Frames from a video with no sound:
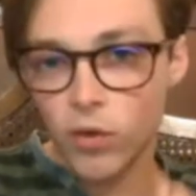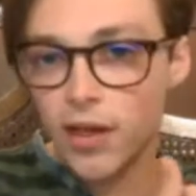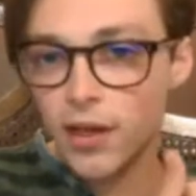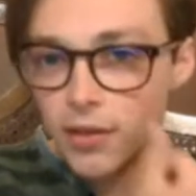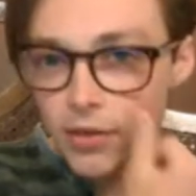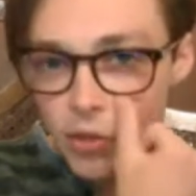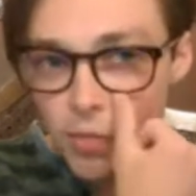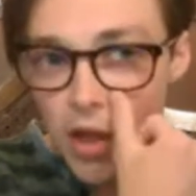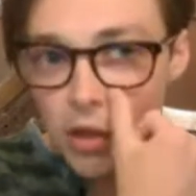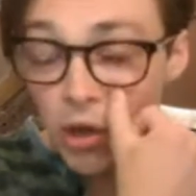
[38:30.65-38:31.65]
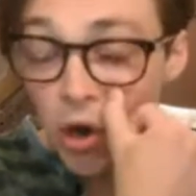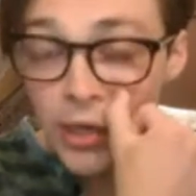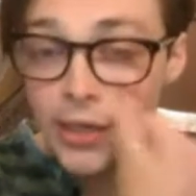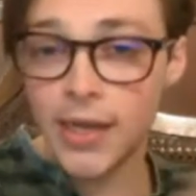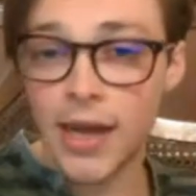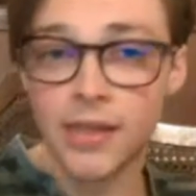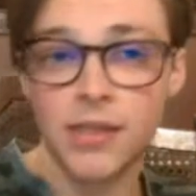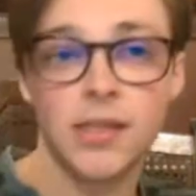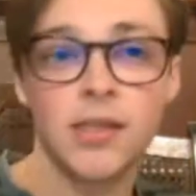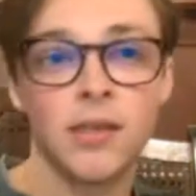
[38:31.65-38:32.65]
Reid spelled
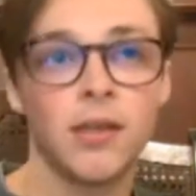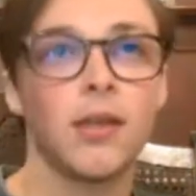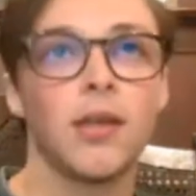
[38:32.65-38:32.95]
R-E-I-D.